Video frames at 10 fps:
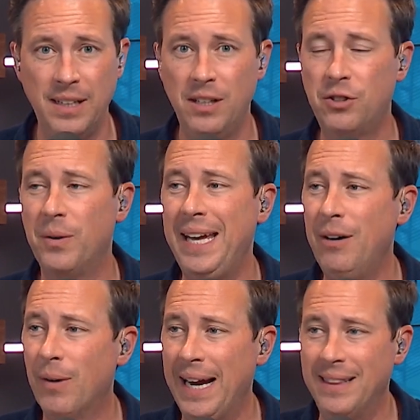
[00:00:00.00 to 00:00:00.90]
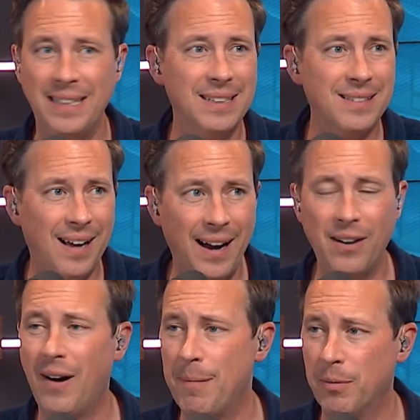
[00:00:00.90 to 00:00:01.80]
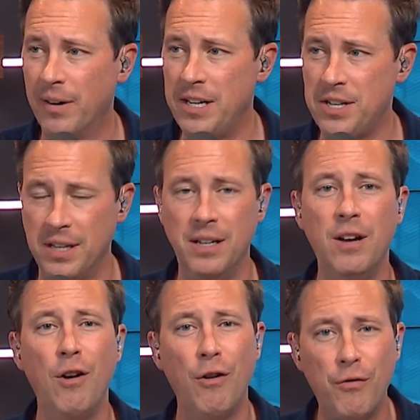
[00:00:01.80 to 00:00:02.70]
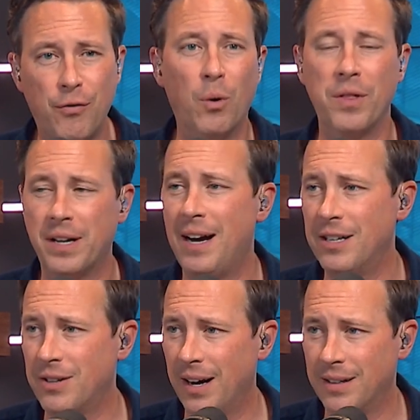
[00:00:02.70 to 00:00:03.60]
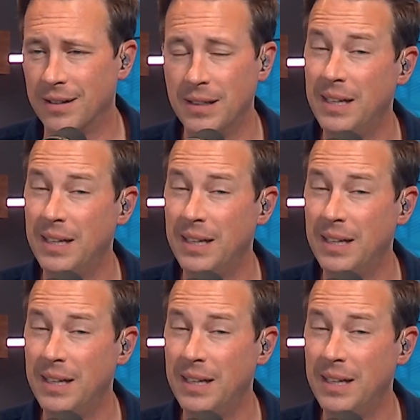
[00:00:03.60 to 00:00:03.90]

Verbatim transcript: So he ran the entire operation for the contractor,